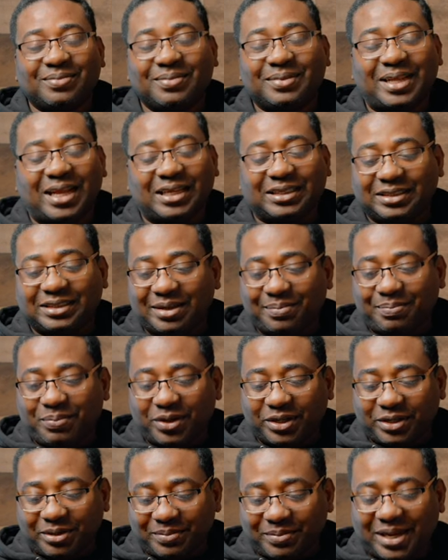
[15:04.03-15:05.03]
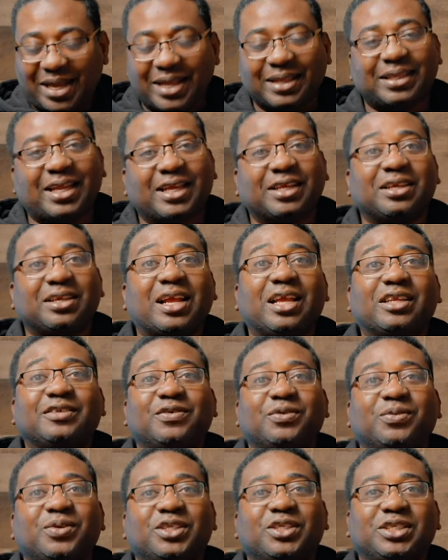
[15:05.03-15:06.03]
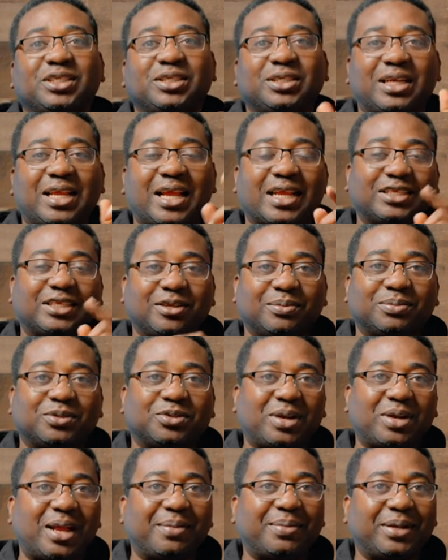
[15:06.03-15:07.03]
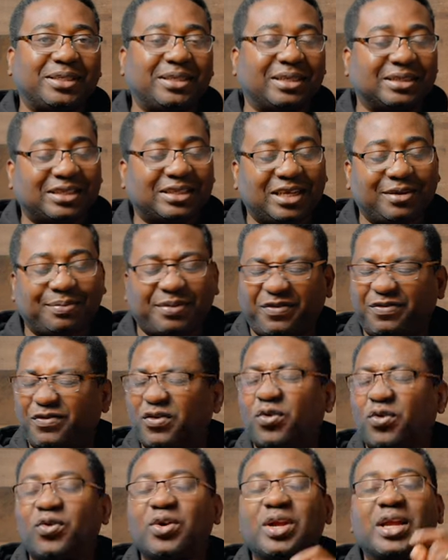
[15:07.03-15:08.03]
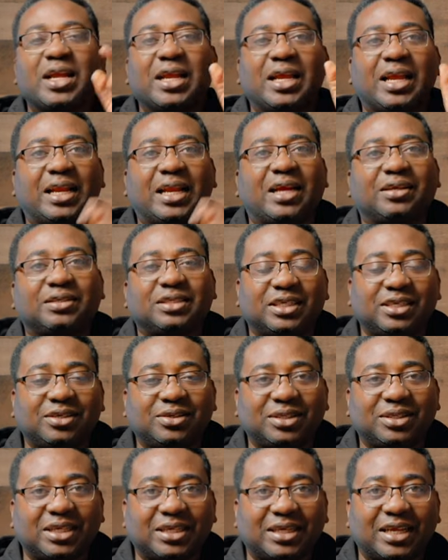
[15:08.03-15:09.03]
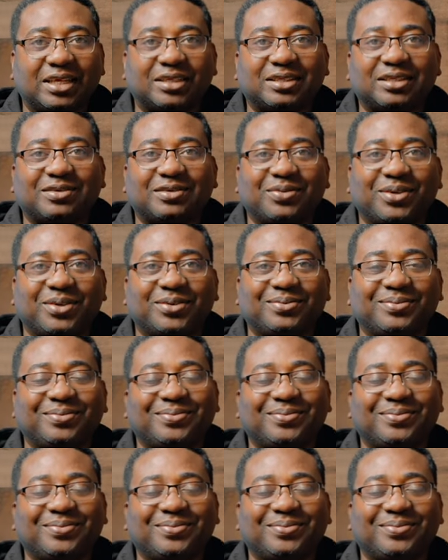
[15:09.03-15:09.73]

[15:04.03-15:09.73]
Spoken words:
That's the bottom line. Thank you guys for watching. Like, subscribe, as I said before. And I'll see you in the next one.